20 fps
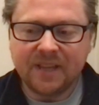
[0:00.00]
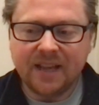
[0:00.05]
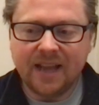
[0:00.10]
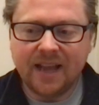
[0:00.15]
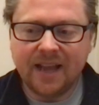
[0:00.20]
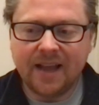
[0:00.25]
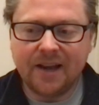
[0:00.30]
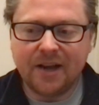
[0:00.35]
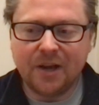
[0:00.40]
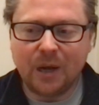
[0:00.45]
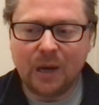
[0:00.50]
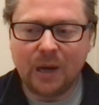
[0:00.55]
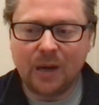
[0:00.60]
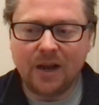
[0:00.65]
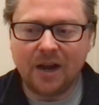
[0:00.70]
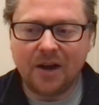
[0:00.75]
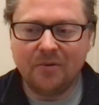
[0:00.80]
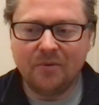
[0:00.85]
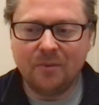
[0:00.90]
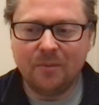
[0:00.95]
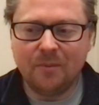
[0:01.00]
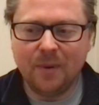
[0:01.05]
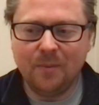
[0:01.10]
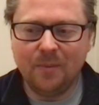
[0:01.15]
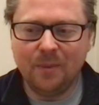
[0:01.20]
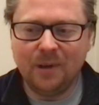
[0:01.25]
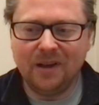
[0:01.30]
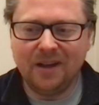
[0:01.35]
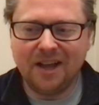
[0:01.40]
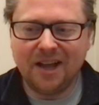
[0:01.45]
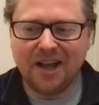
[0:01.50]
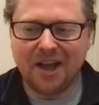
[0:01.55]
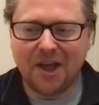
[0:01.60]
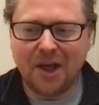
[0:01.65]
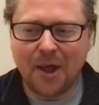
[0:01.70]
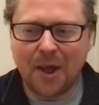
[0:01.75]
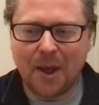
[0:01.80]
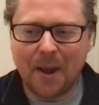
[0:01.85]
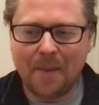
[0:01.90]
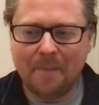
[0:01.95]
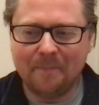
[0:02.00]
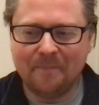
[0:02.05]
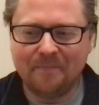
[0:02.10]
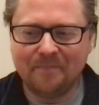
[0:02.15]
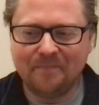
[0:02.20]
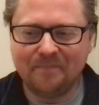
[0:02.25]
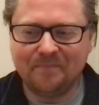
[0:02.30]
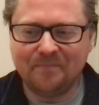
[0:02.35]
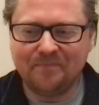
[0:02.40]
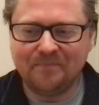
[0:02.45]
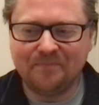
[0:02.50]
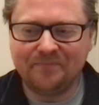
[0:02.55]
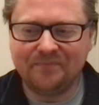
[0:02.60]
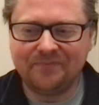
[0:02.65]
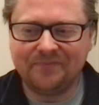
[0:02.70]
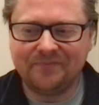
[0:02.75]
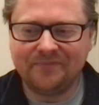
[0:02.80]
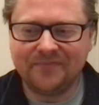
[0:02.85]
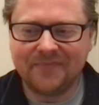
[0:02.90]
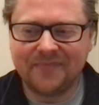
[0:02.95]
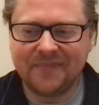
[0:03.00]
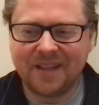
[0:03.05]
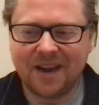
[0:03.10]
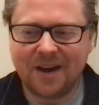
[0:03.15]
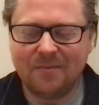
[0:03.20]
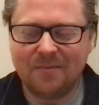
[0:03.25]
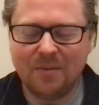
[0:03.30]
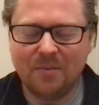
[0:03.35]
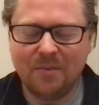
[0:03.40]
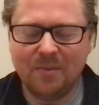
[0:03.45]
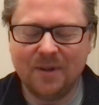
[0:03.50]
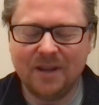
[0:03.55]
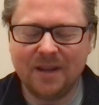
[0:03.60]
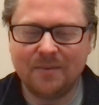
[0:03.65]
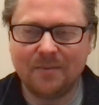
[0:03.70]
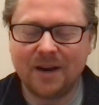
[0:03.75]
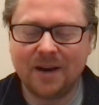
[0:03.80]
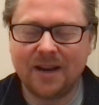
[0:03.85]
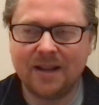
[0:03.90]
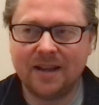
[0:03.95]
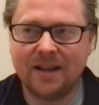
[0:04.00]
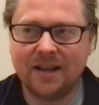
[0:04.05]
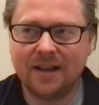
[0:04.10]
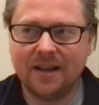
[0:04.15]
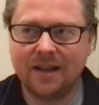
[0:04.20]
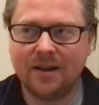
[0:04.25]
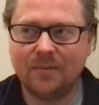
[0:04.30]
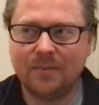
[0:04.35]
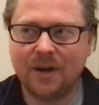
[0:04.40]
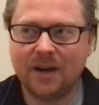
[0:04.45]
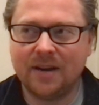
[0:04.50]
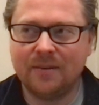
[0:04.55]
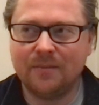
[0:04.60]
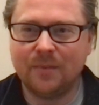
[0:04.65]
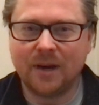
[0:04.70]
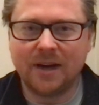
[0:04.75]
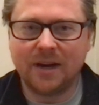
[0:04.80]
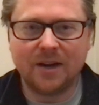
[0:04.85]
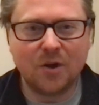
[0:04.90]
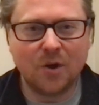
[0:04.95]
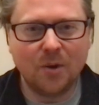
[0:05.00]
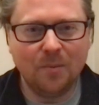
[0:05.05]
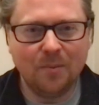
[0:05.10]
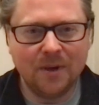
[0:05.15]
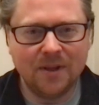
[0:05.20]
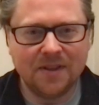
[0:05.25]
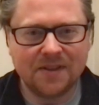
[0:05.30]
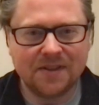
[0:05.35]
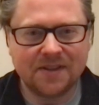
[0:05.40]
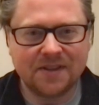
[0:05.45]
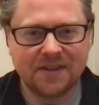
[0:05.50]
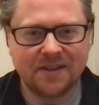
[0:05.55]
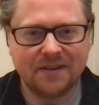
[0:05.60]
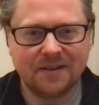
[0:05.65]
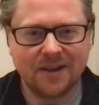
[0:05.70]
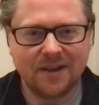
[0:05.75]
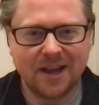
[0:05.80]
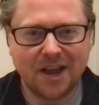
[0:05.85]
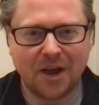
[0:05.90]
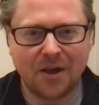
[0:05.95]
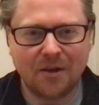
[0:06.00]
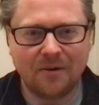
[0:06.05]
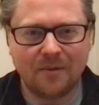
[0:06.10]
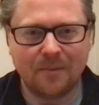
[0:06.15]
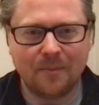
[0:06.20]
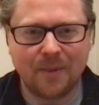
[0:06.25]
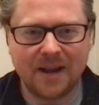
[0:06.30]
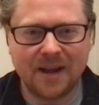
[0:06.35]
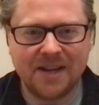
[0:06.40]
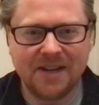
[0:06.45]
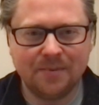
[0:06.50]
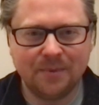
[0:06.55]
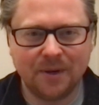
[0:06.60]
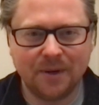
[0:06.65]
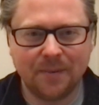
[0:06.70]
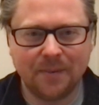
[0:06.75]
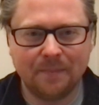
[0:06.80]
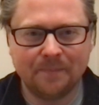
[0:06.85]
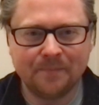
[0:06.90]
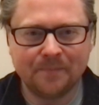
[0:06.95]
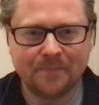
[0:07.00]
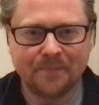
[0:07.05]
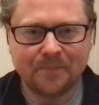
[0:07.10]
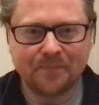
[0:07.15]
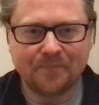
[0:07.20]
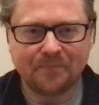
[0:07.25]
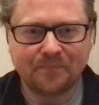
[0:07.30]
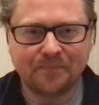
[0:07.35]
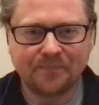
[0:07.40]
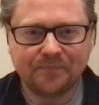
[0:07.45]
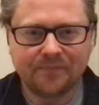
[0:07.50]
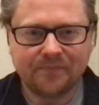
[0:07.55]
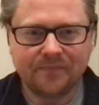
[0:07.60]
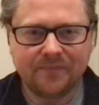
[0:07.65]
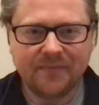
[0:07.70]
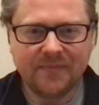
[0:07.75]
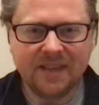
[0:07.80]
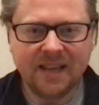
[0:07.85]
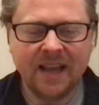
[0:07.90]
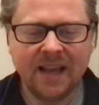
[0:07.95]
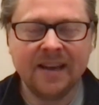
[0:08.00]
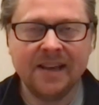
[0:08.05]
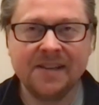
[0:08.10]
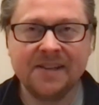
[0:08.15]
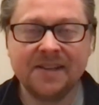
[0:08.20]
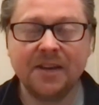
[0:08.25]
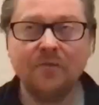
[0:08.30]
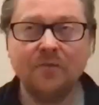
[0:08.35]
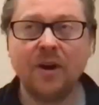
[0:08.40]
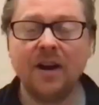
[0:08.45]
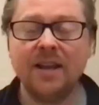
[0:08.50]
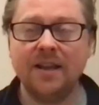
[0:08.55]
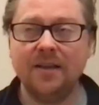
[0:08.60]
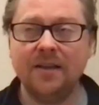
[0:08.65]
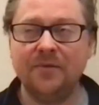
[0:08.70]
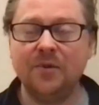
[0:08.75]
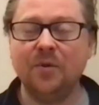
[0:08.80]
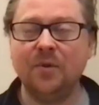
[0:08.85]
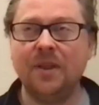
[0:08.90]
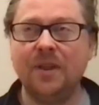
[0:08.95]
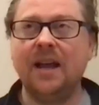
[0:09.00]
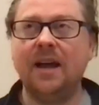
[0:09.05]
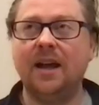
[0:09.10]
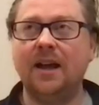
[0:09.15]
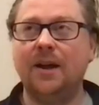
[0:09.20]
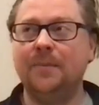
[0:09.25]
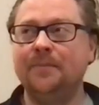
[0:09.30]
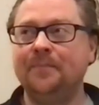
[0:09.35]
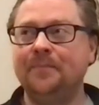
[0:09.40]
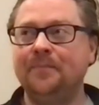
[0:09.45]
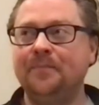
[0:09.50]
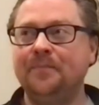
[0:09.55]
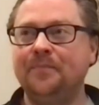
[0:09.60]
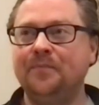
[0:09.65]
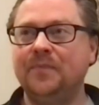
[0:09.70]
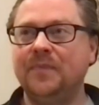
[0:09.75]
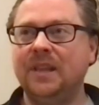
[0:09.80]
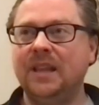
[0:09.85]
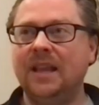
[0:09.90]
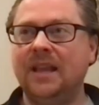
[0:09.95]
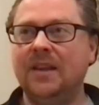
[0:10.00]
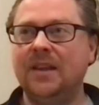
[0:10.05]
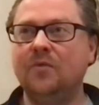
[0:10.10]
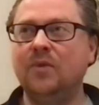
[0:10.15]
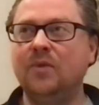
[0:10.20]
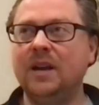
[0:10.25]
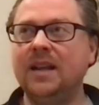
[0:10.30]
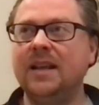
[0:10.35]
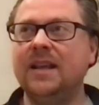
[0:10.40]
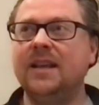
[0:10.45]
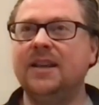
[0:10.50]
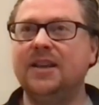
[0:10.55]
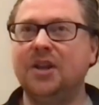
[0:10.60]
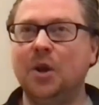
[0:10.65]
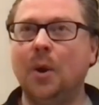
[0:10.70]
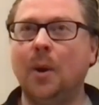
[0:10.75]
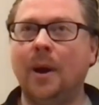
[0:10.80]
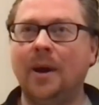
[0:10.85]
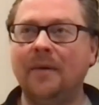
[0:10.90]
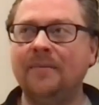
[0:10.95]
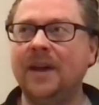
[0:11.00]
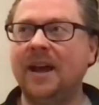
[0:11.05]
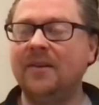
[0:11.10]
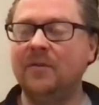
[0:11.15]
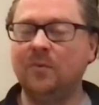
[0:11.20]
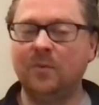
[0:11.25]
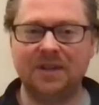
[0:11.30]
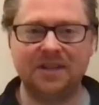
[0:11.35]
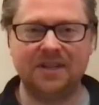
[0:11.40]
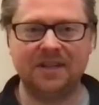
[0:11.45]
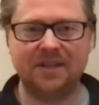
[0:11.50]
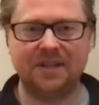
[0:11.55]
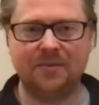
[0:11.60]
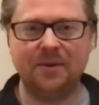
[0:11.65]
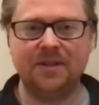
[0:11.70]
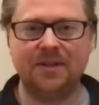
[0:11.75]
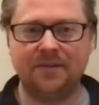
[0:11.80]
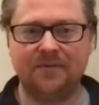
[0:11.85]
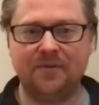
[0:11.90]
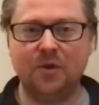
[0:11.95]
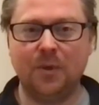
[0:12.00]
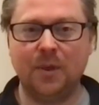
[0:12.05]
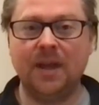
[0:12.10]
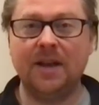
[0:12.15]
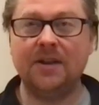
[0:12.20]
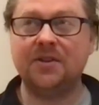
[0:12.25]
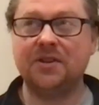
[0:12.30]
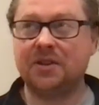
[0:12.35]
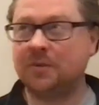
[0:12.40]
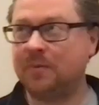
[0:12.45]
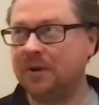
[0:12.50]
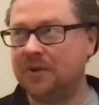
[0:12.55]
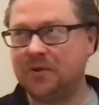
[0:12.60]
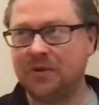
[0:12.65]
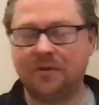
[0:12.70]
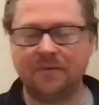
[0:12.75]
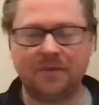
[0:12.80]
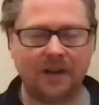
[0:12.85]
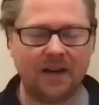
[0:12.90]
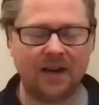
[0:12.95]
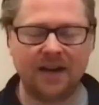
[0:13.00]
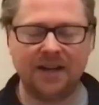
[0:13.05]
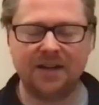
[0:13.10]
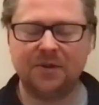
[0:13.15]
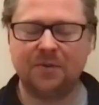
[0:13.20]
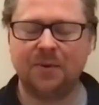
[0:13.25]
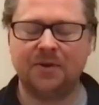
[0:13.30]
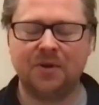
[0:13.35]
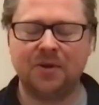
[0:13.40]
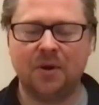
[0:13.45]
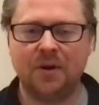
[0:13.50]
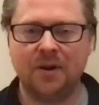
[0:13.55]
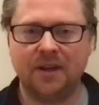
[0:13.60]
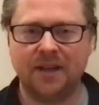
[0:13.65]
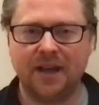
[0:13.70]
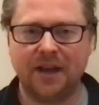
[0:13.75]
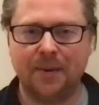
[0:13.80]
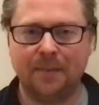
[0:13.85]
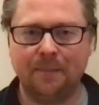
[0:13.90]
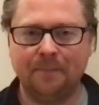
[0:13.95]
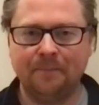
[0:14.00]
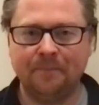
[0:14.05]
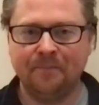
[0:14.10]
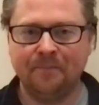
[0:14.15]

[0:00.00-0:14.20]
And I, I remember um, I remember being in my uh, uh my my godmother's uh, basement, and I said, right, if you're there, it really, you know, I've had all these experiences. If you're there, just switch off the light, switch it on again.